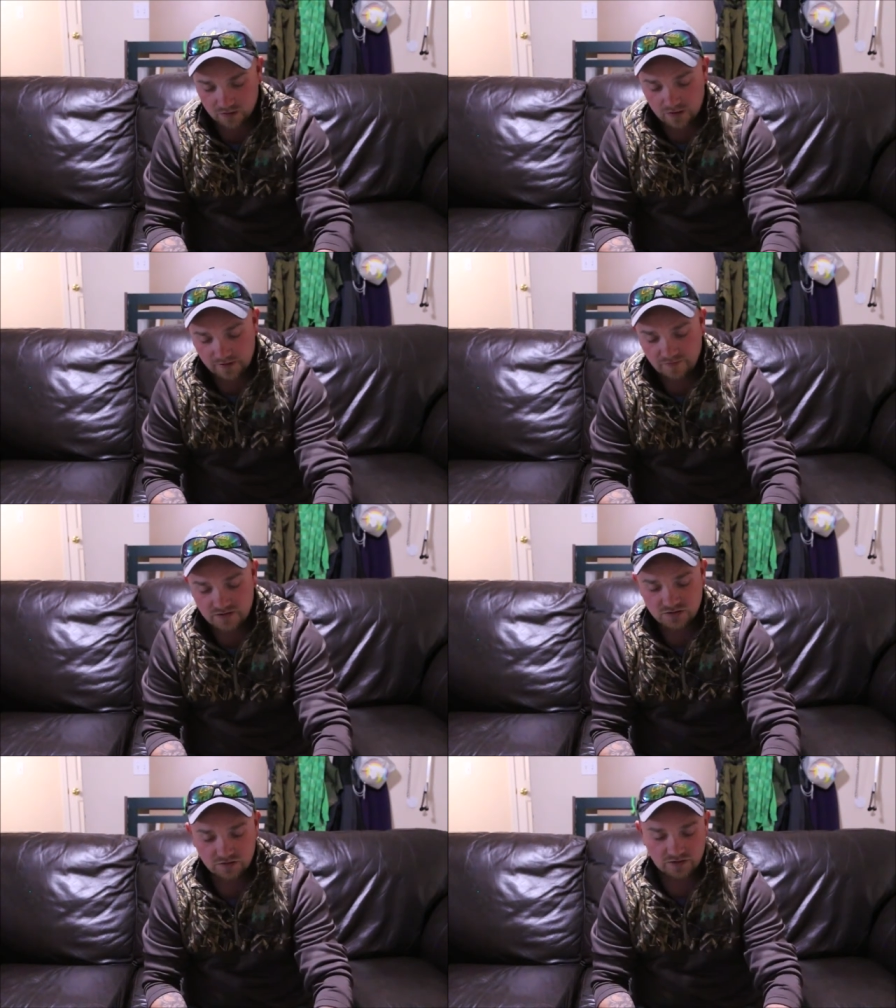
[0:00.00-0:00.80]
And
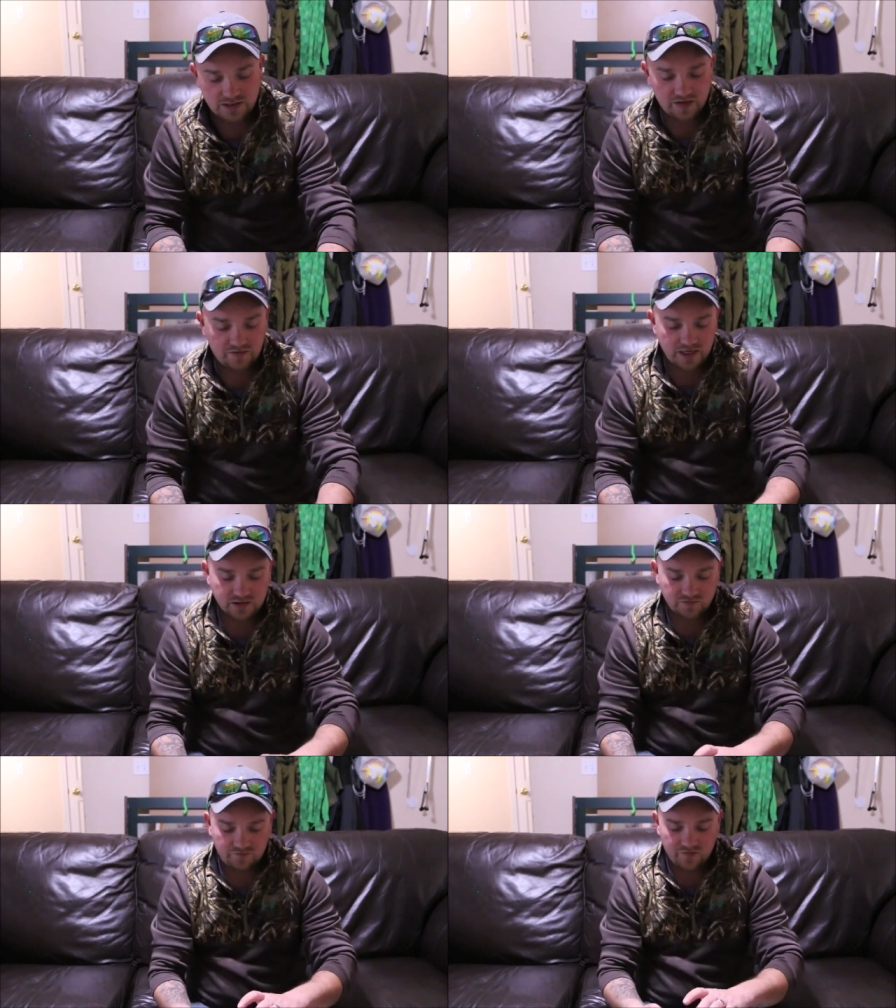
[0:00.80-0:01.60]
these are the
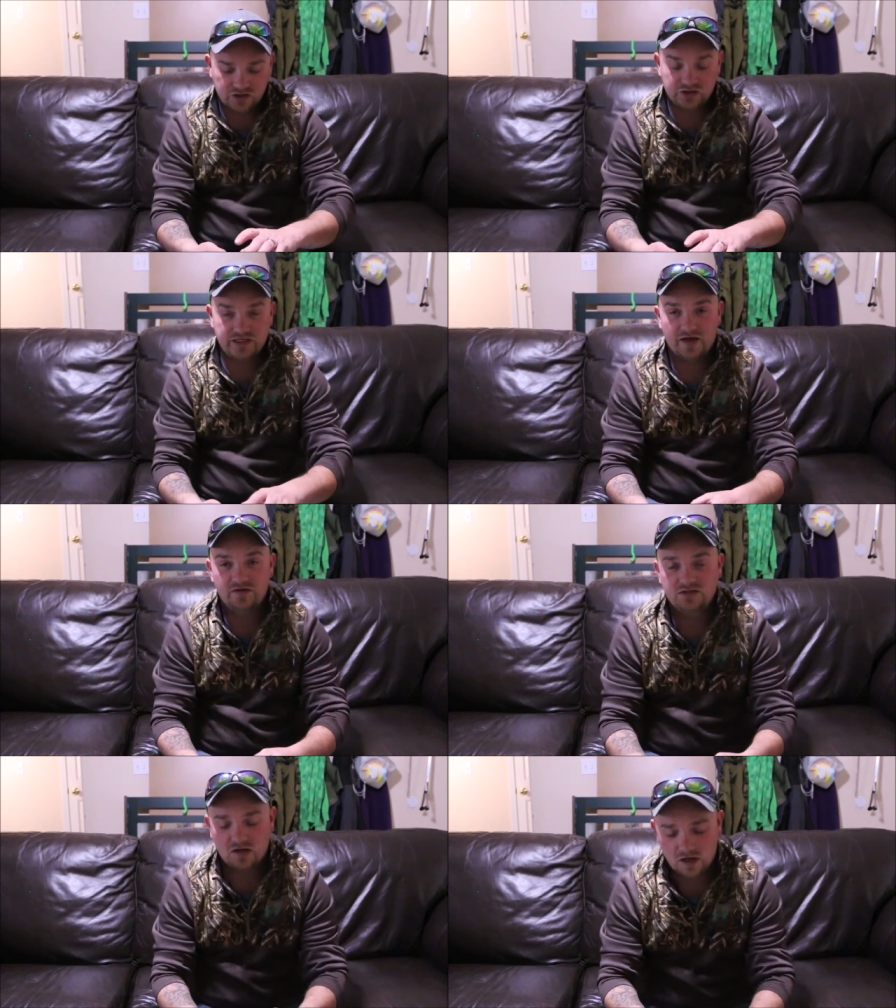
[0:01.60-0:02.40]
10,000 fish death
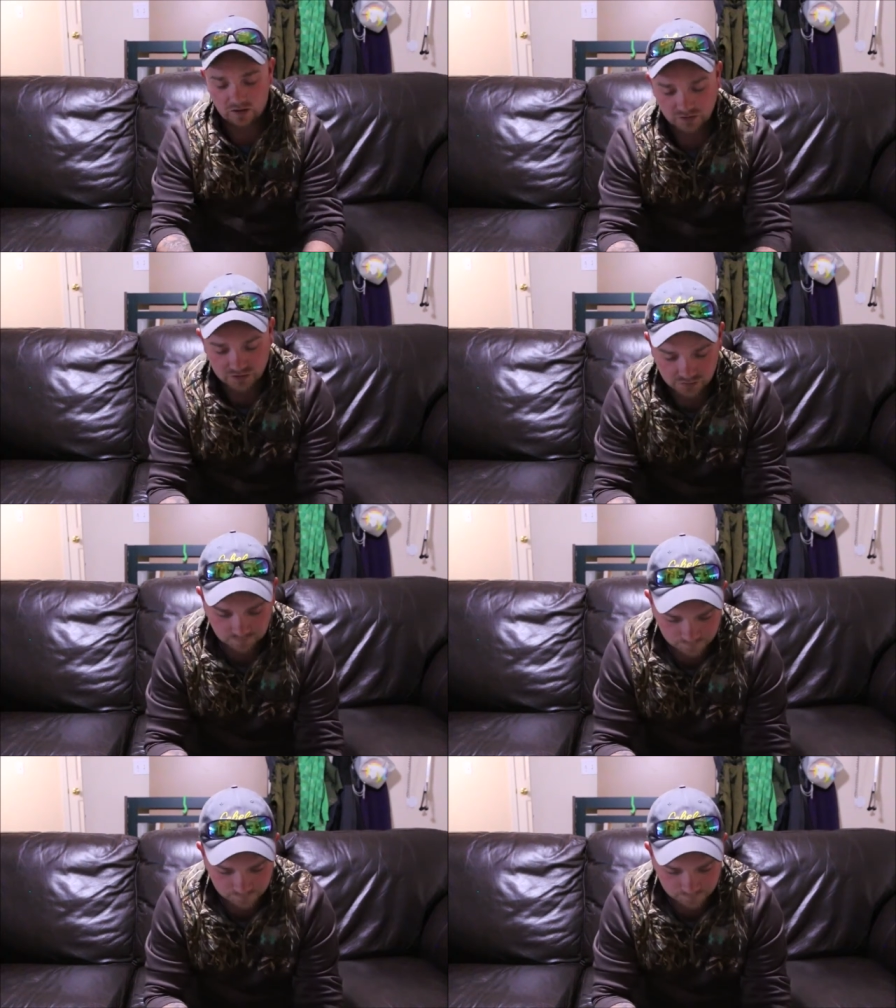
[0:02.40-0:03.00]
stalkers.